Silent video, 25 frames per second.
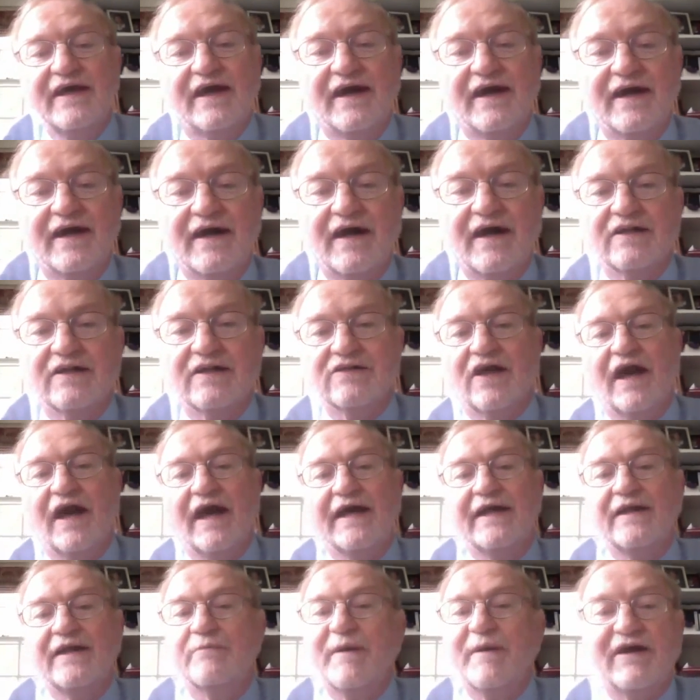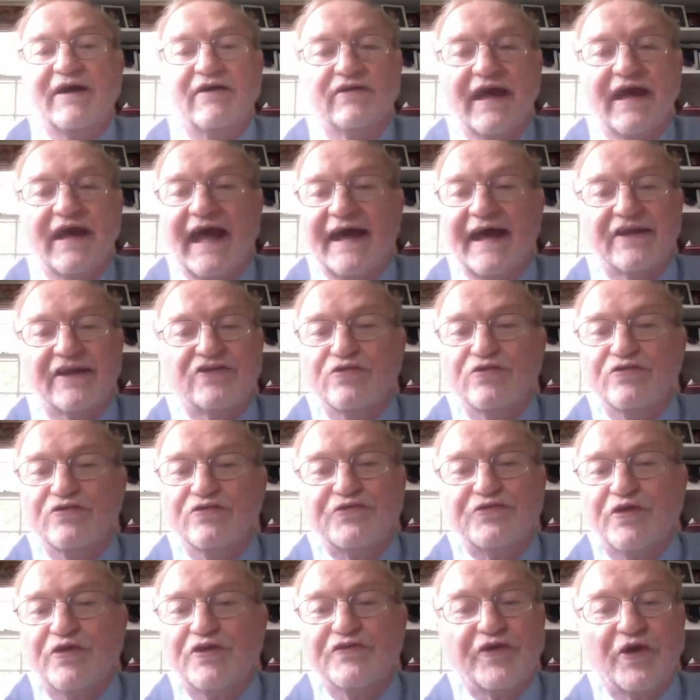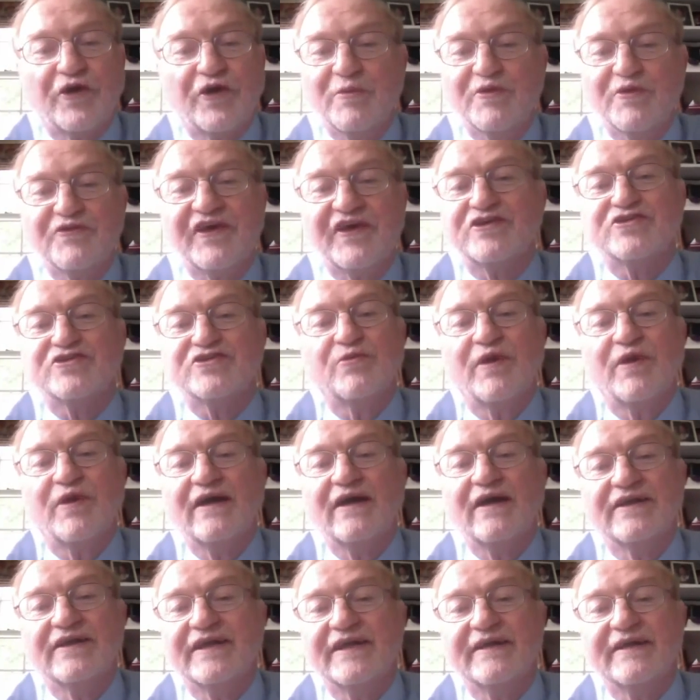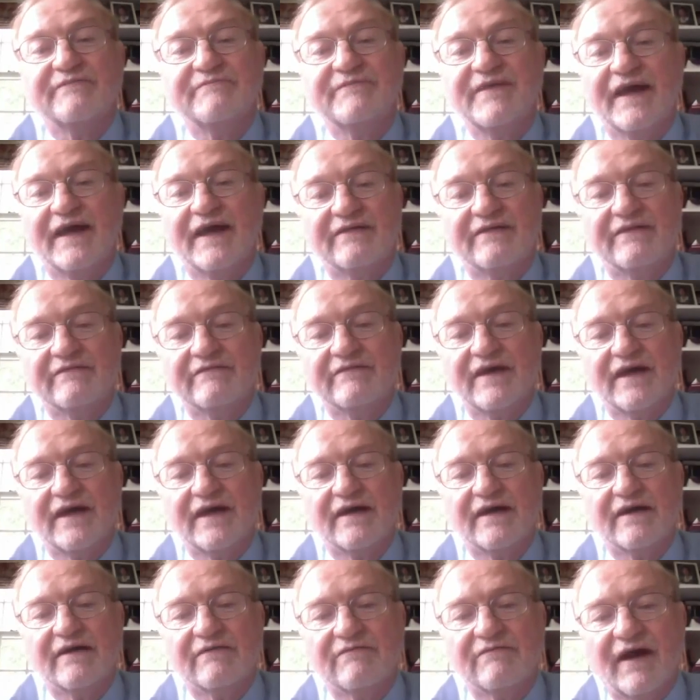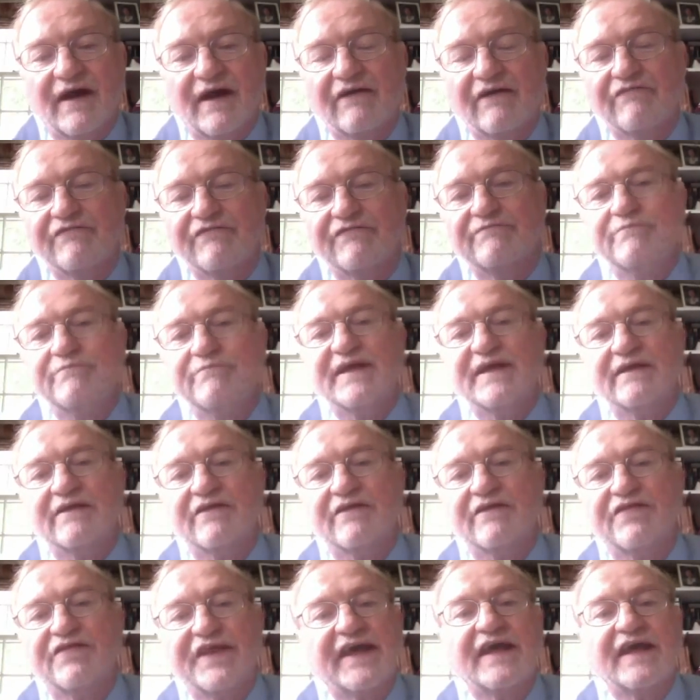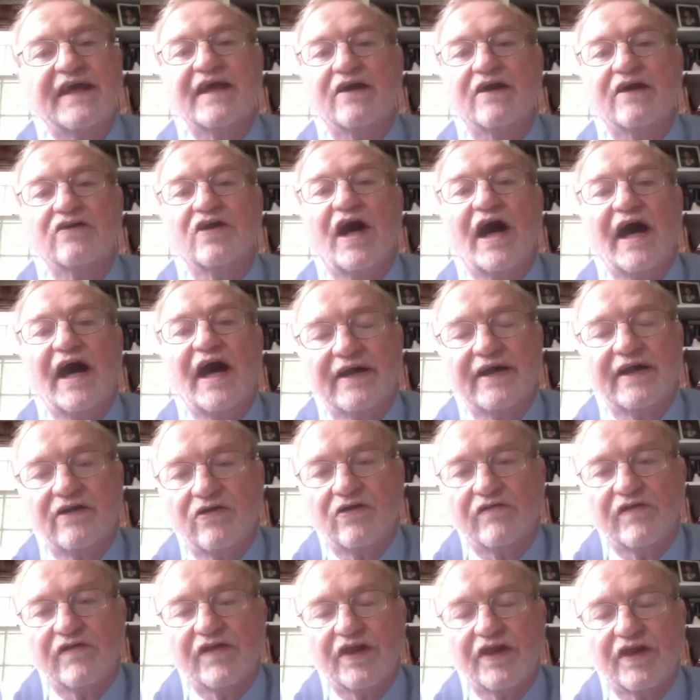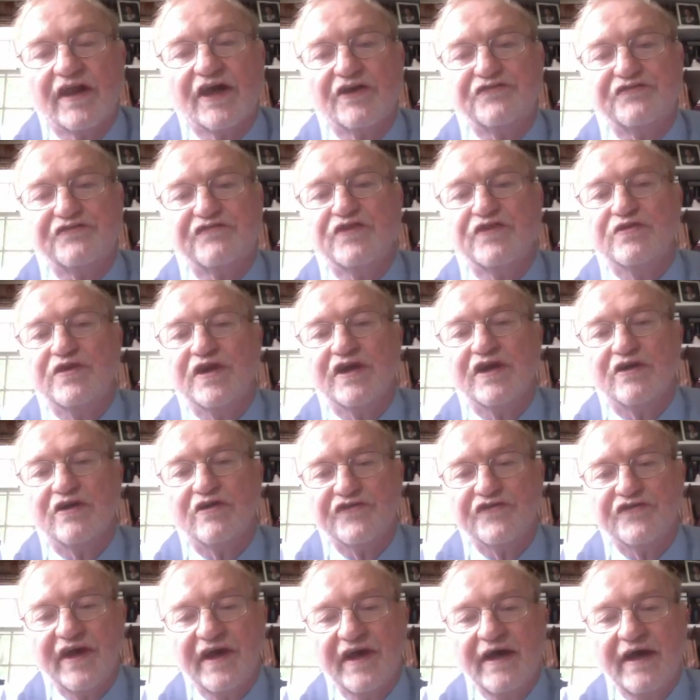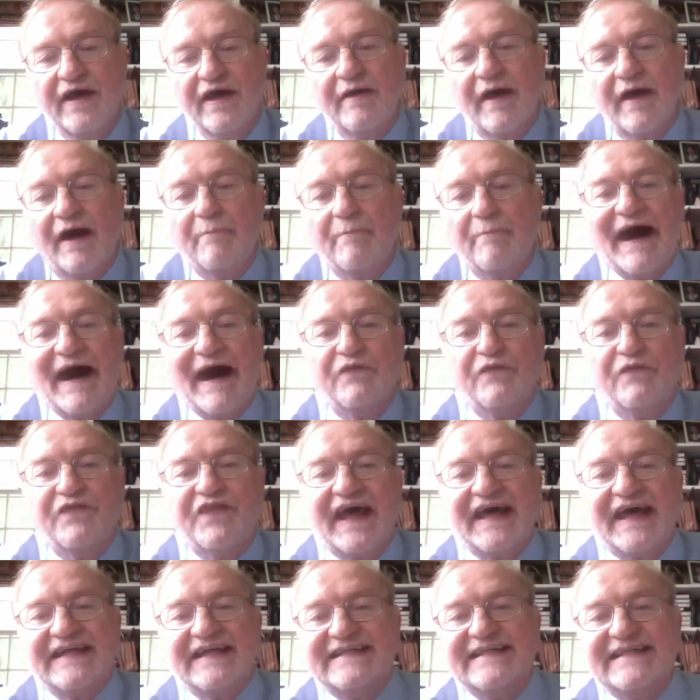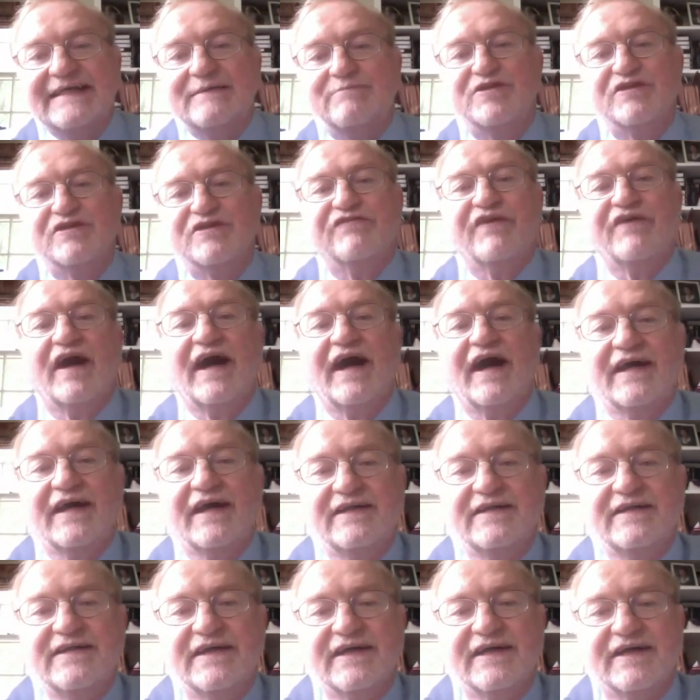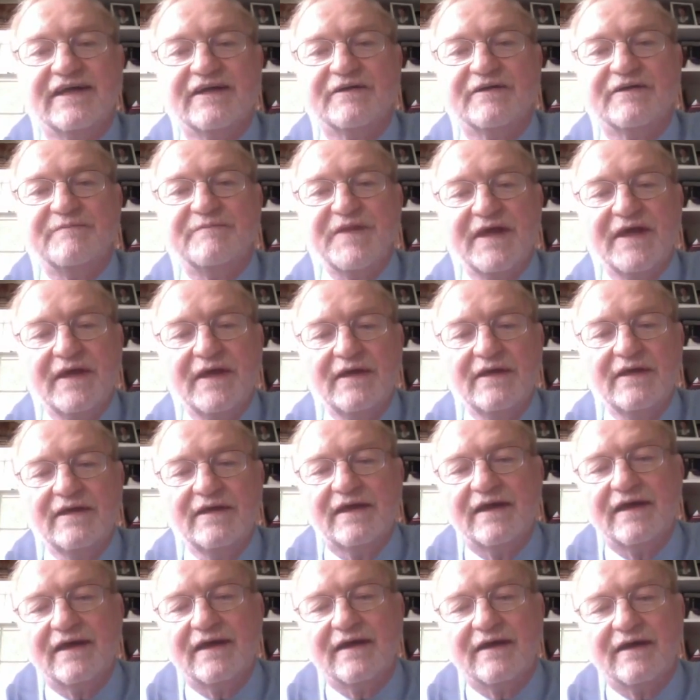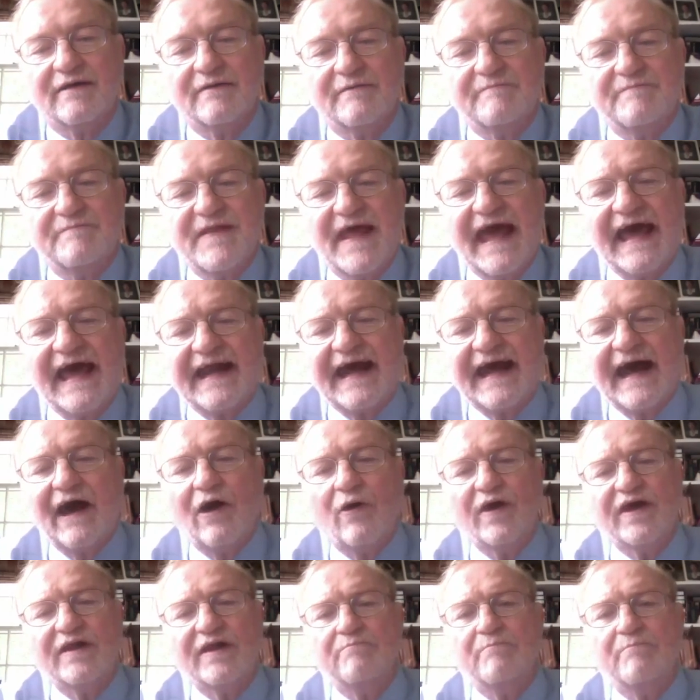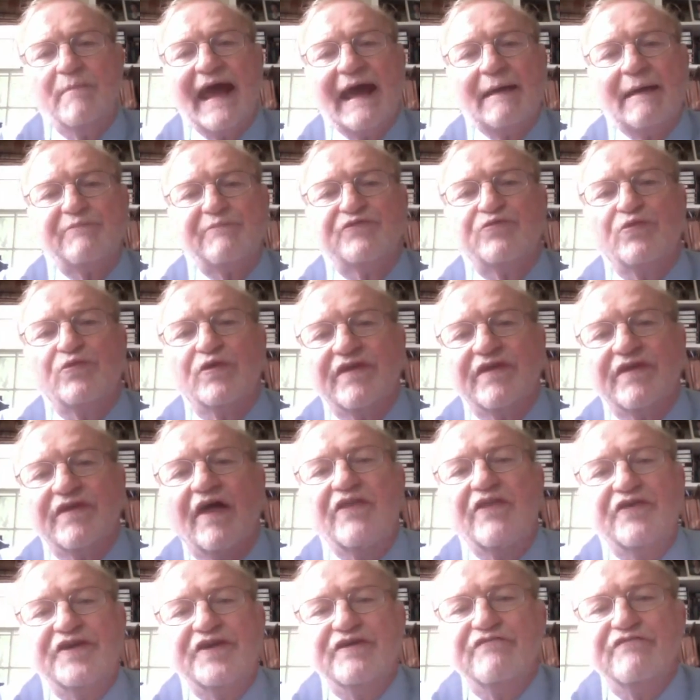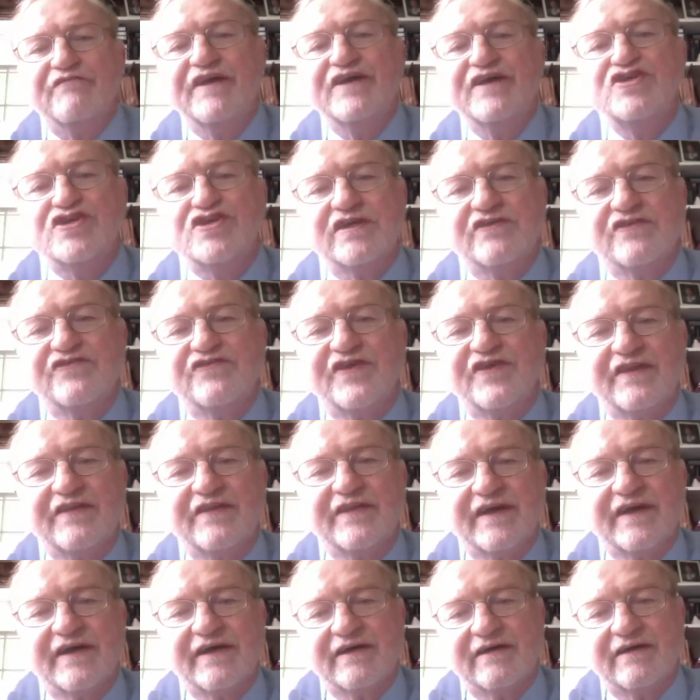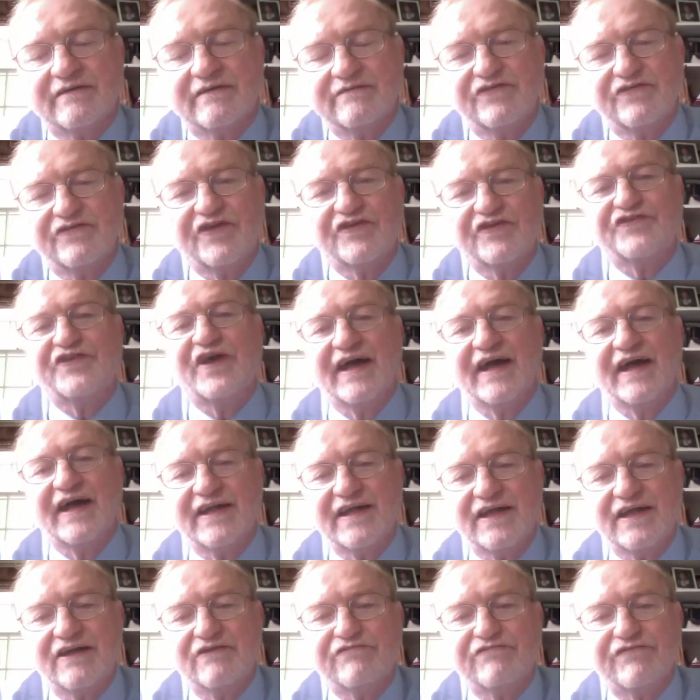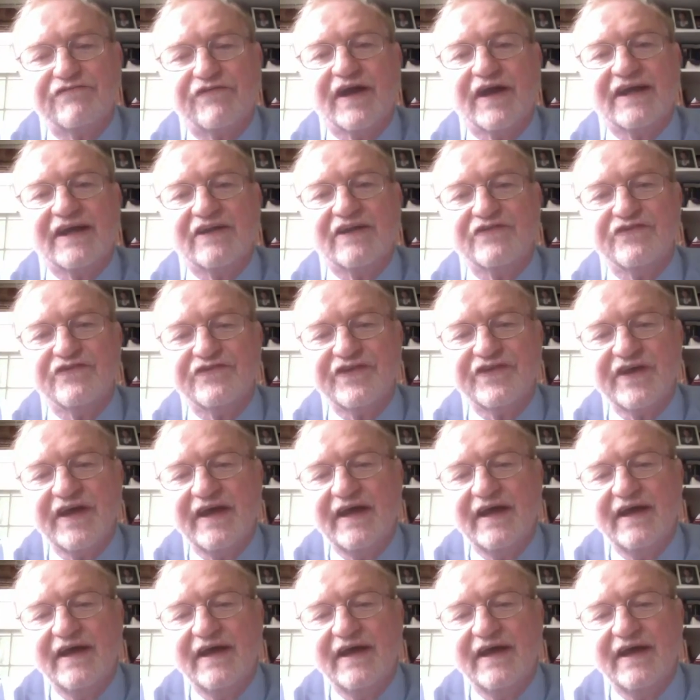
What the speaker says: a line about attitudes towards homosexuality. And I've been thinking a lot over the last few years about that deep divide and how it maps with other divisions in the society of friends.